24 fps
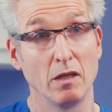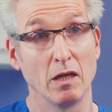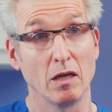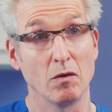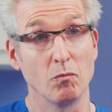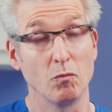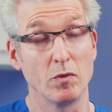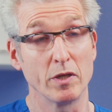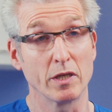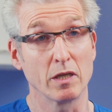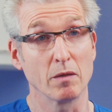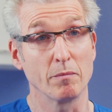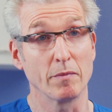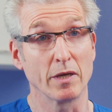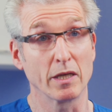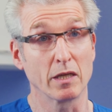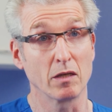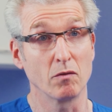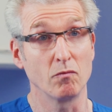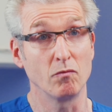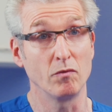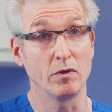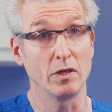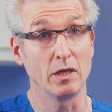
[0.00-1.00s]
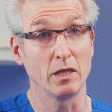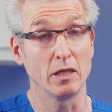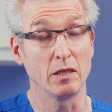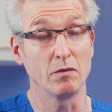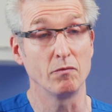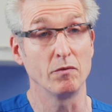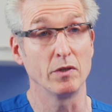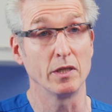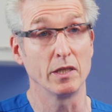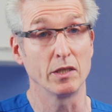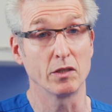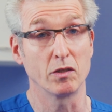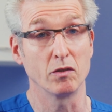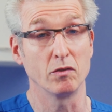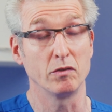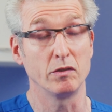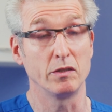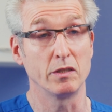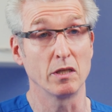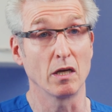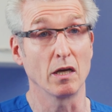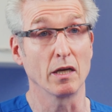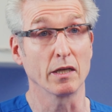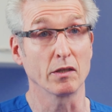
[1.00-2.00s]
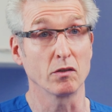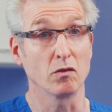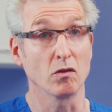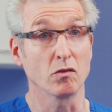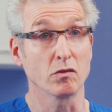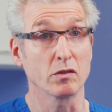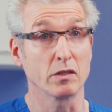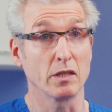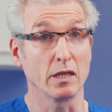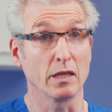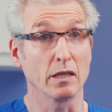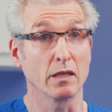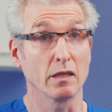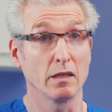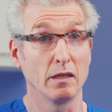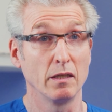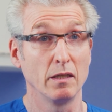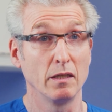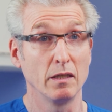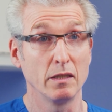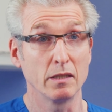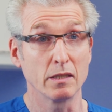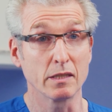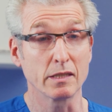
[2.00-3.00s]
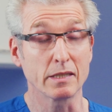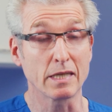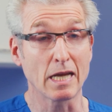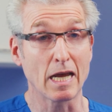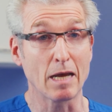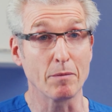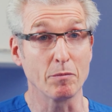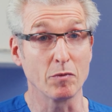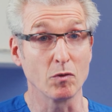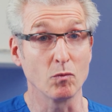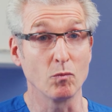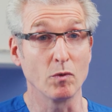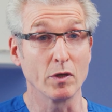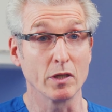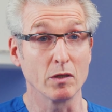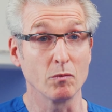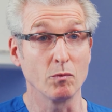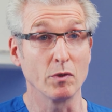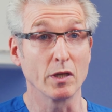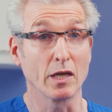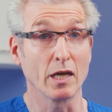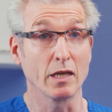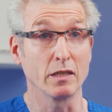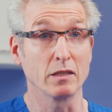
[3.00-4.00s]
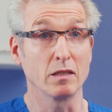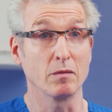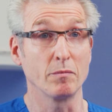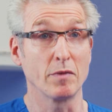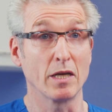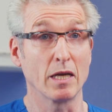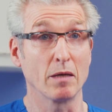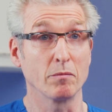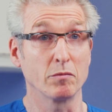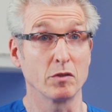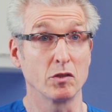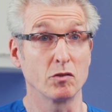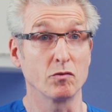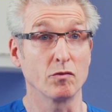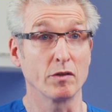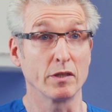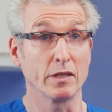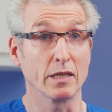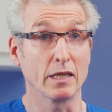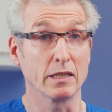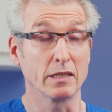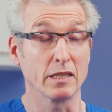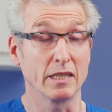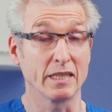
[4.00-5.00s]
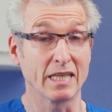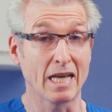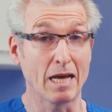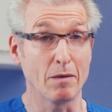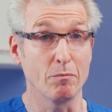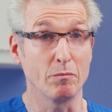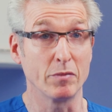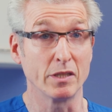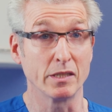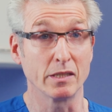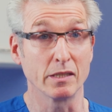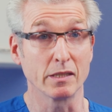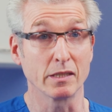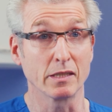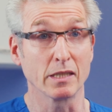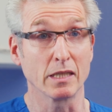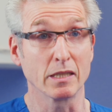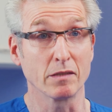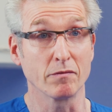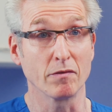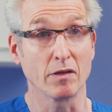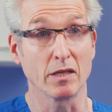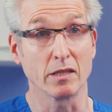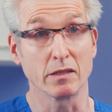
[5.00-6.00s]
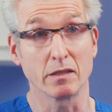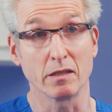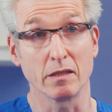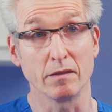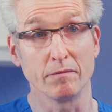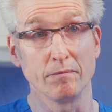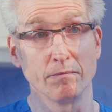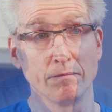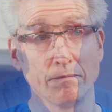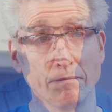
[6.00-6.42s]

and we can make a really, really good diagnostic stab at whether we're going to be able to treat that teeth and be successful at it.